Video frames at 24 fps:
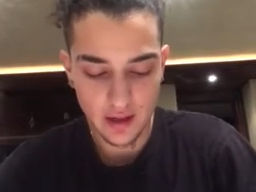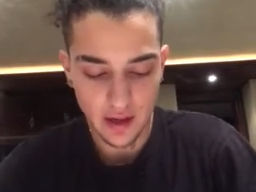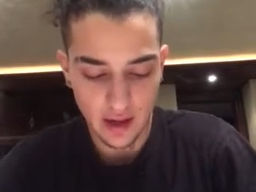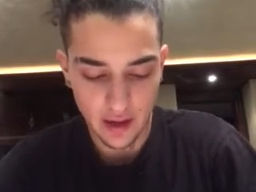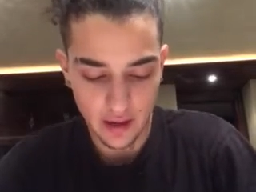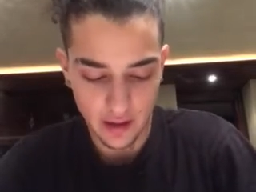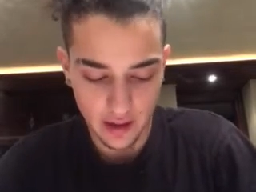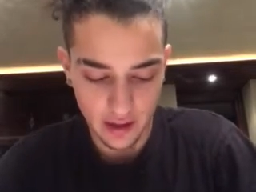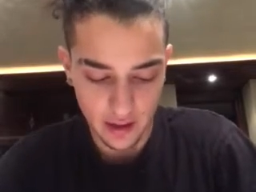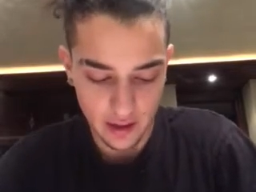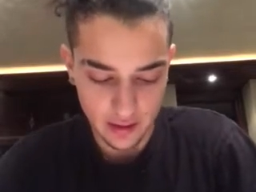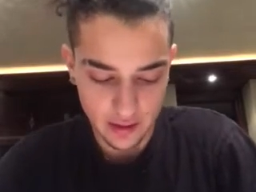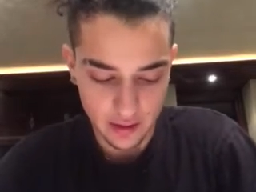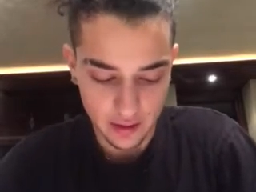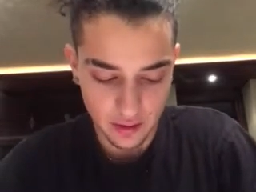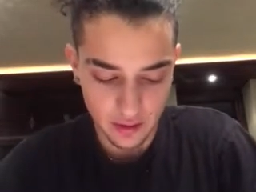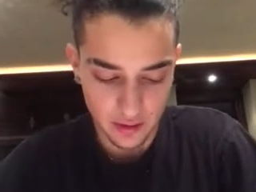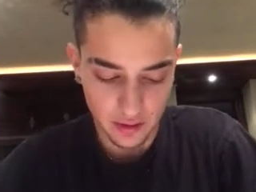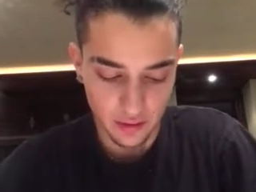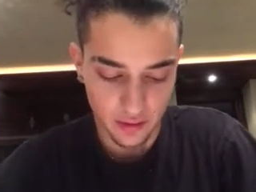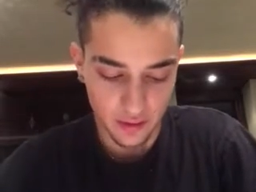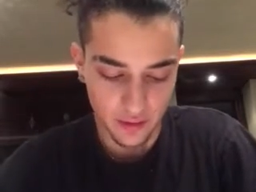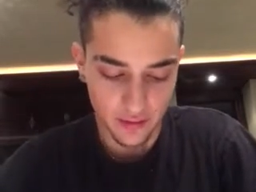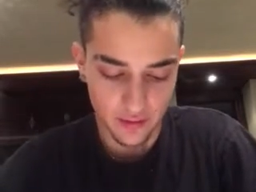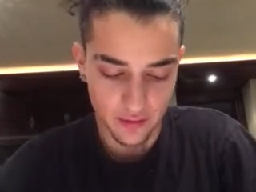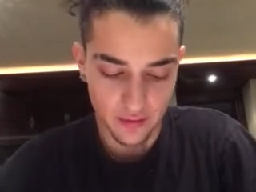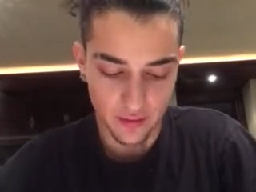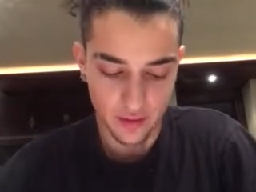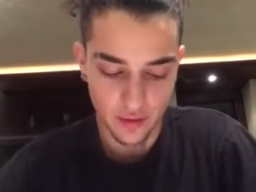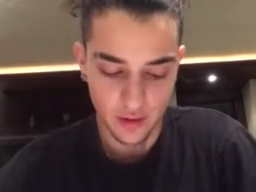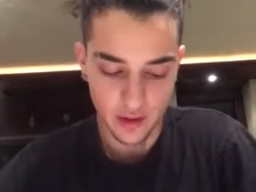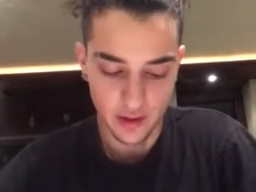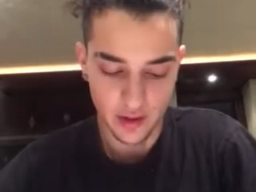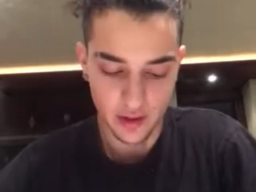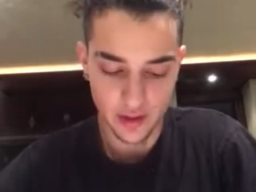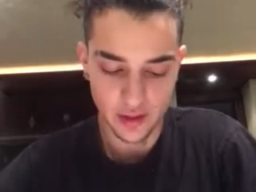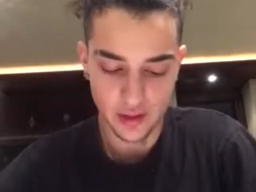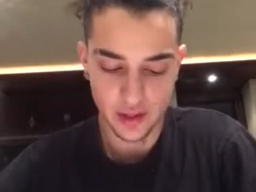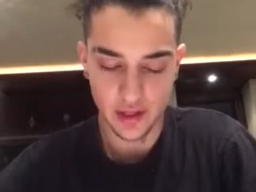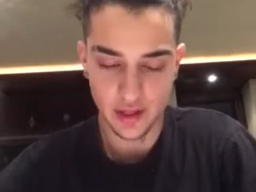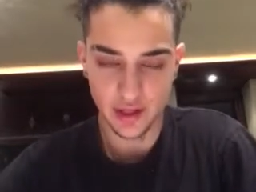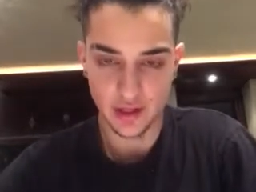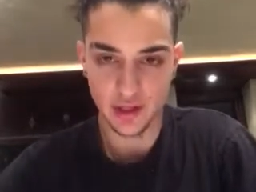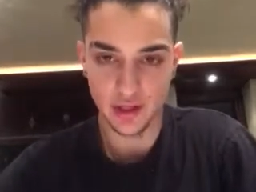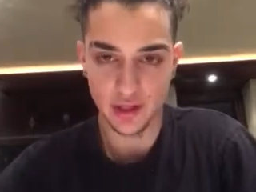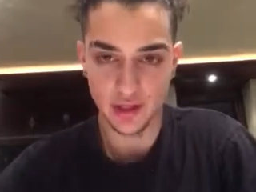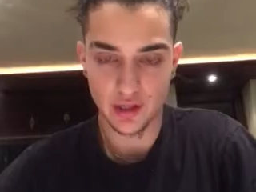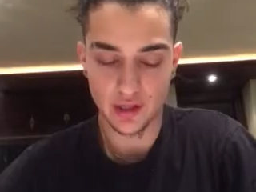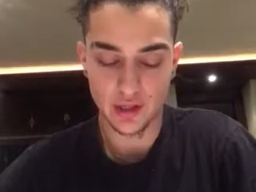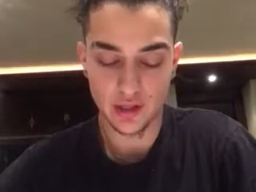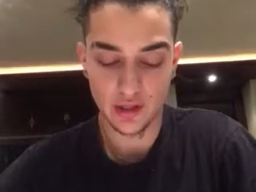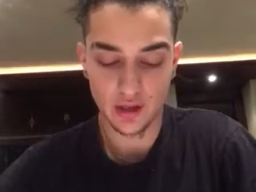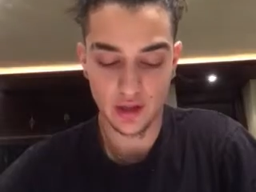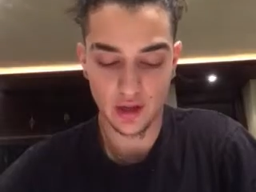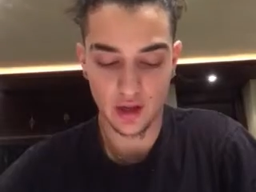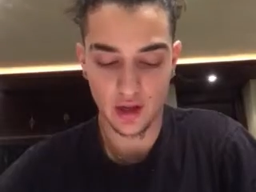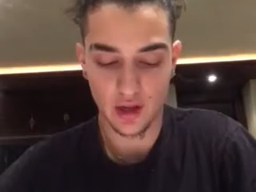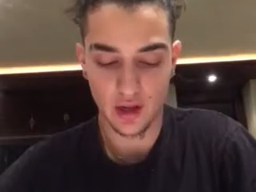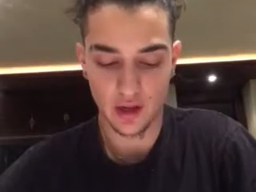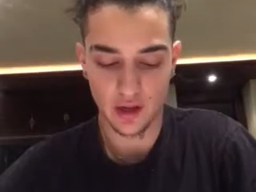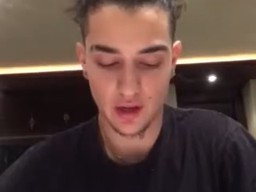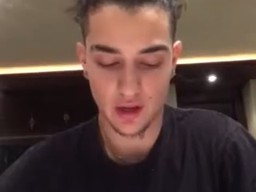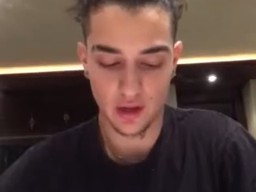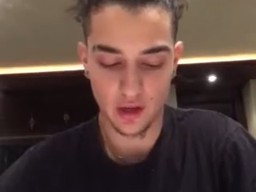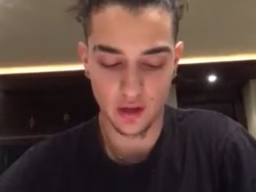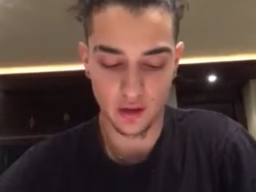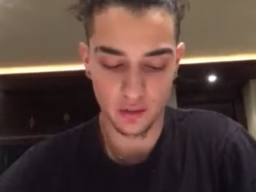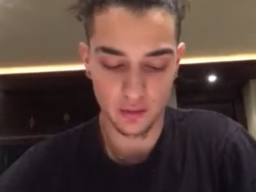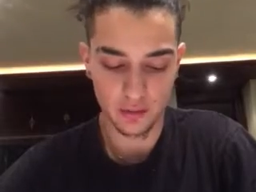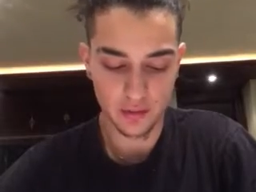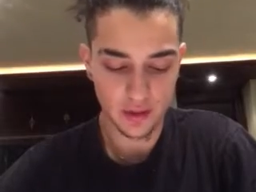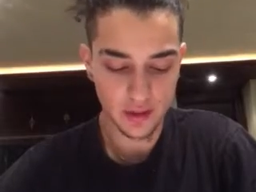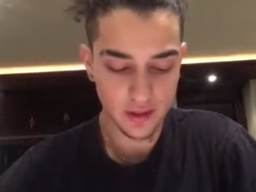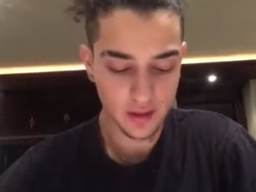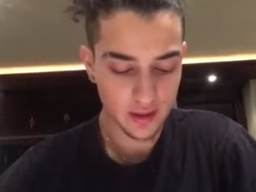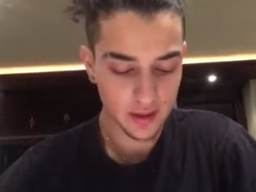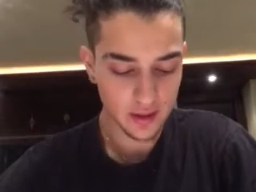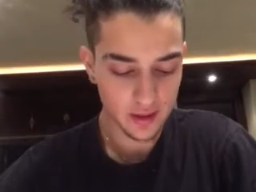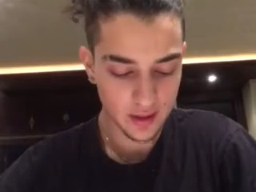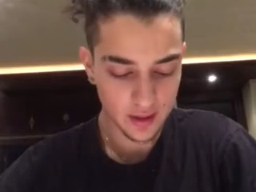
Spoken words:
and I got a total of 400 inches cubed.